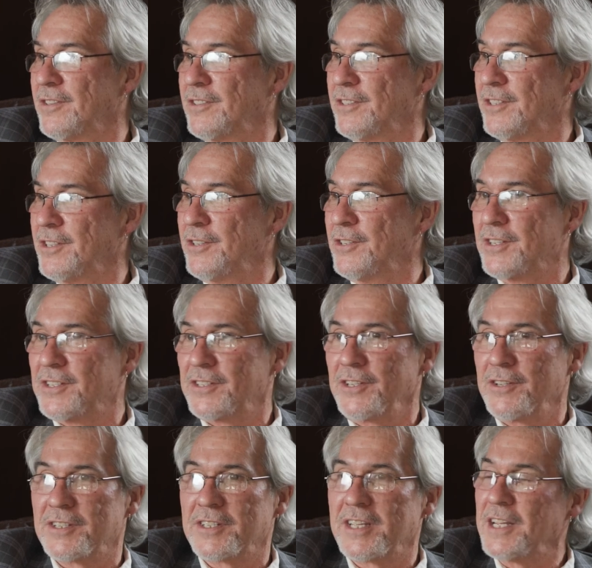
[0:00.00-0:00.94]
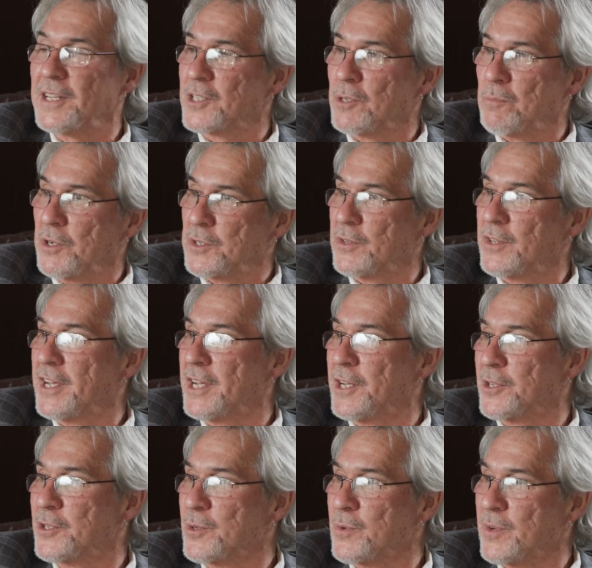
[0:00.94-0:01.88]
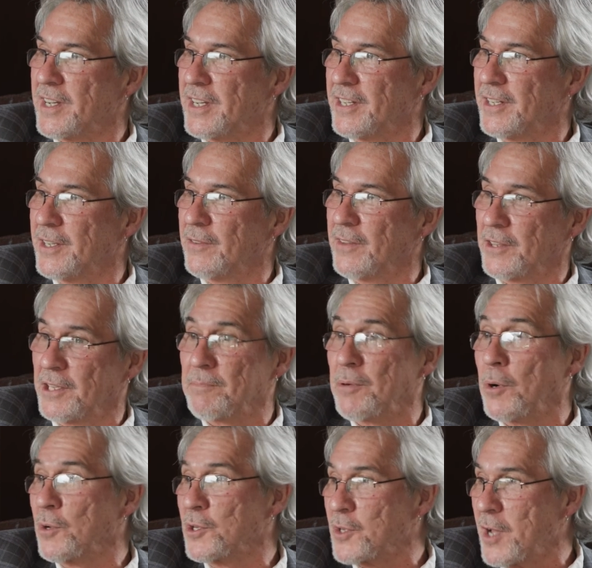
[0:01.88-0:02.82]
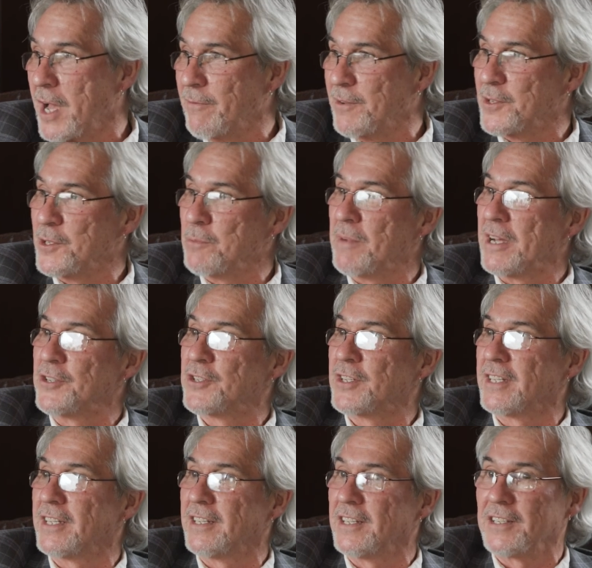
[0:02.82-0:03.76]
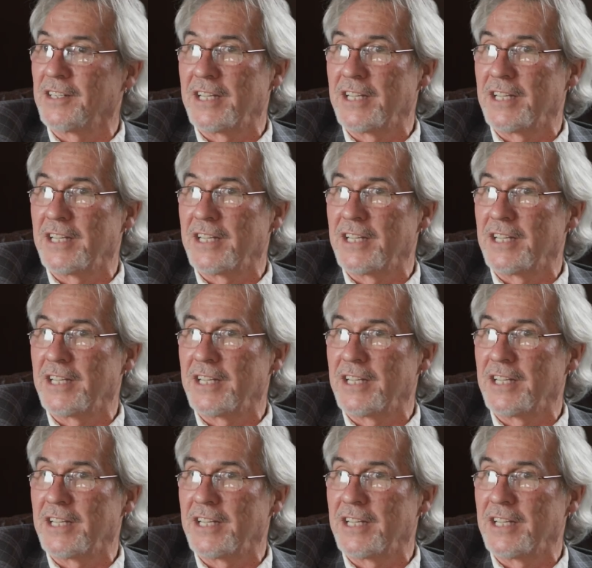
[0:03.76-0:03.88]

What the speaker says: you see so much of the history, like the post office you mentioned.